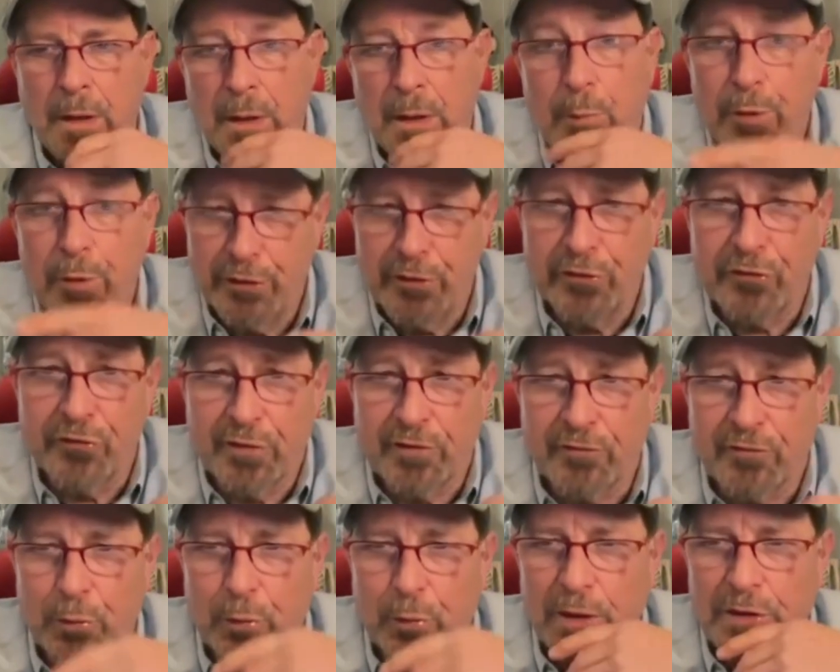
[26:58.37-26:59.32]
Pretty good
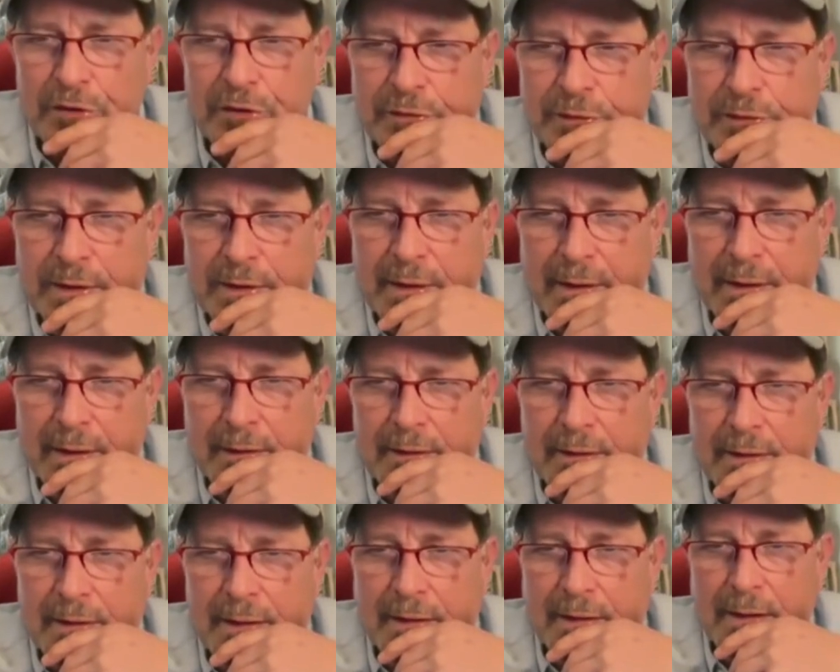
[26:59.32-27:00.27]
stuff to watch. And
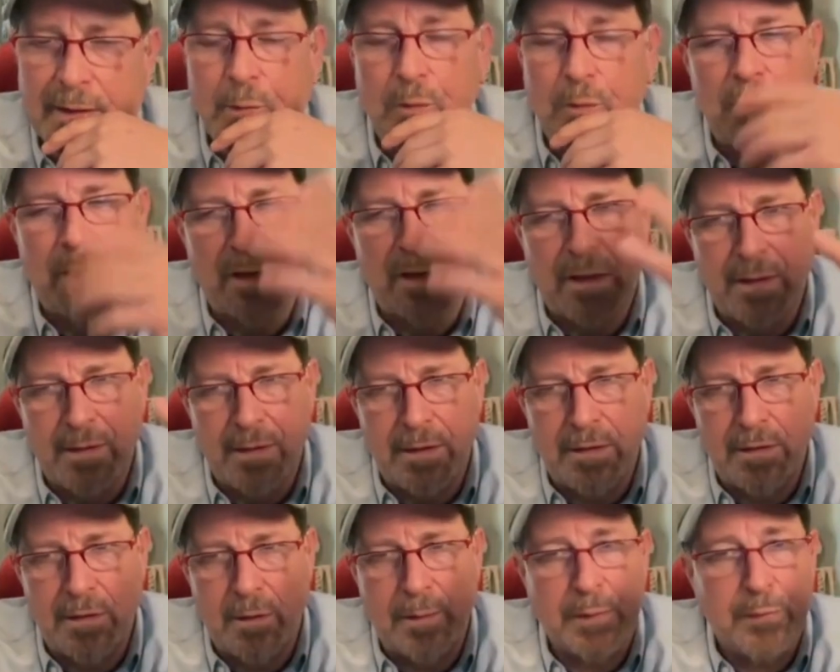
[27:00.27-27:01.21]
again, we're lucky
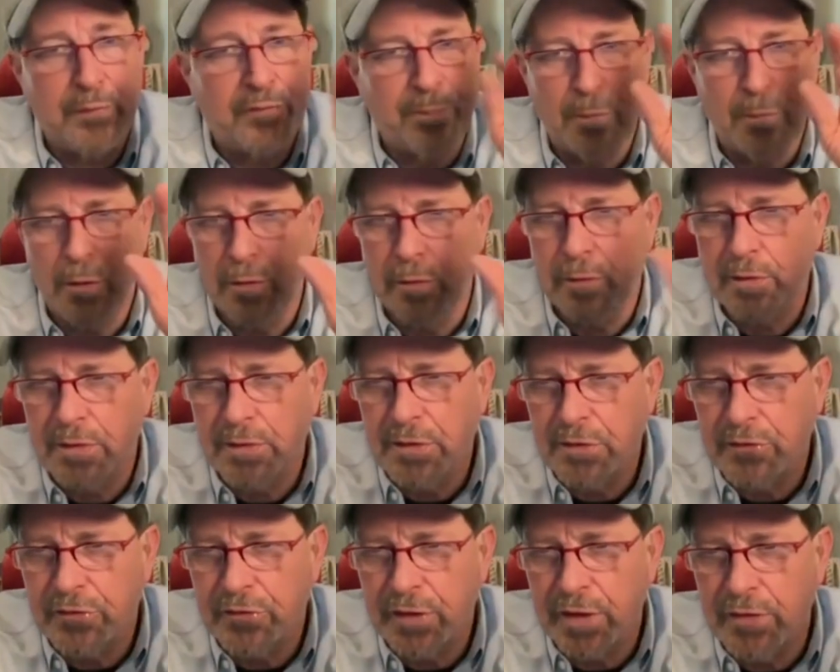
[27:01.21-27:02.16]
that nobody was murdered in
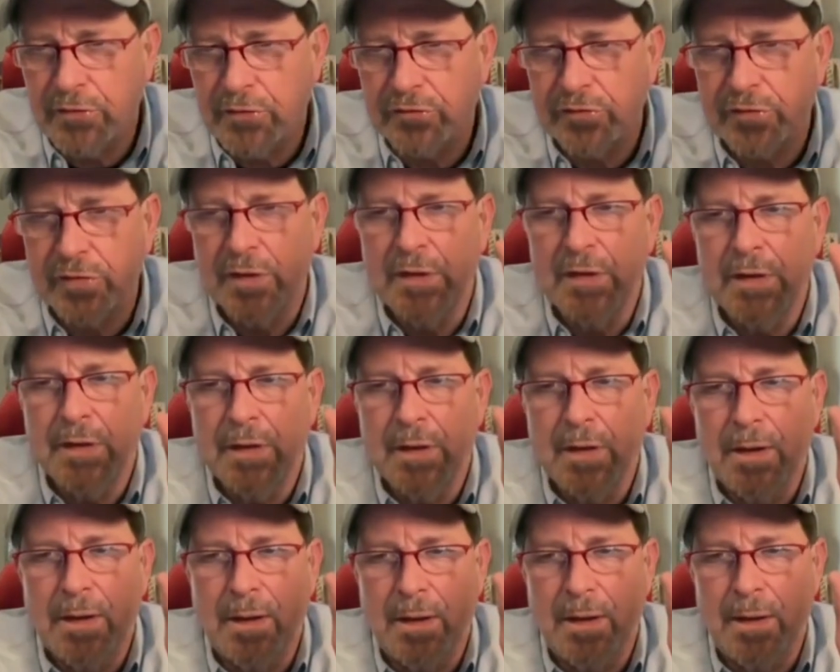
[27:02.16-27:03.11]
this case.
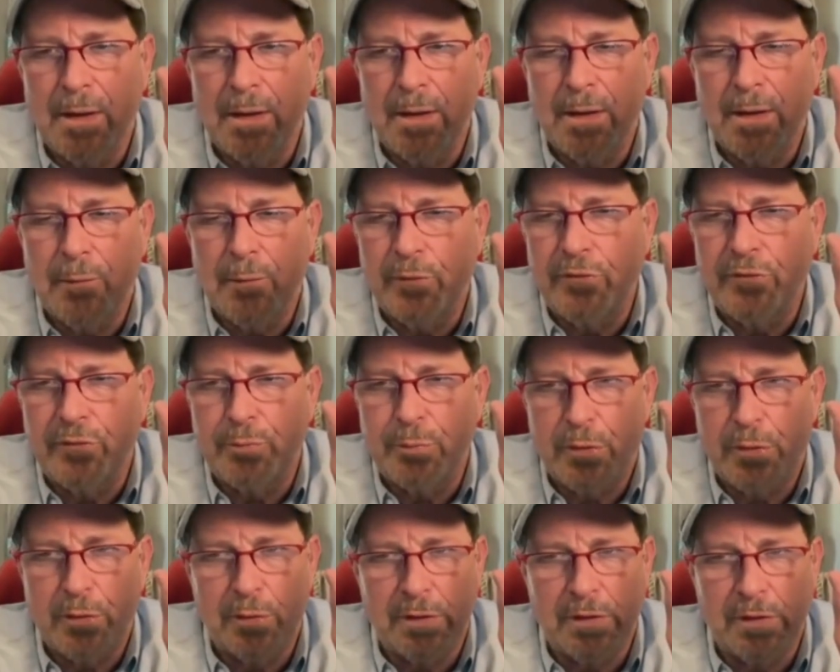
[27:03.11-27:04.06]
It was
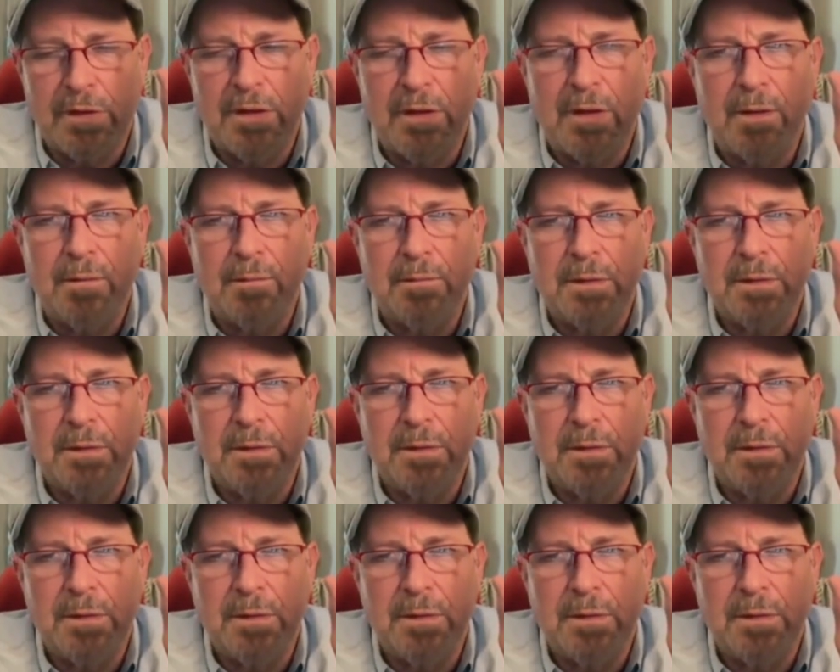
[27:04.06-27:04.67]
purely an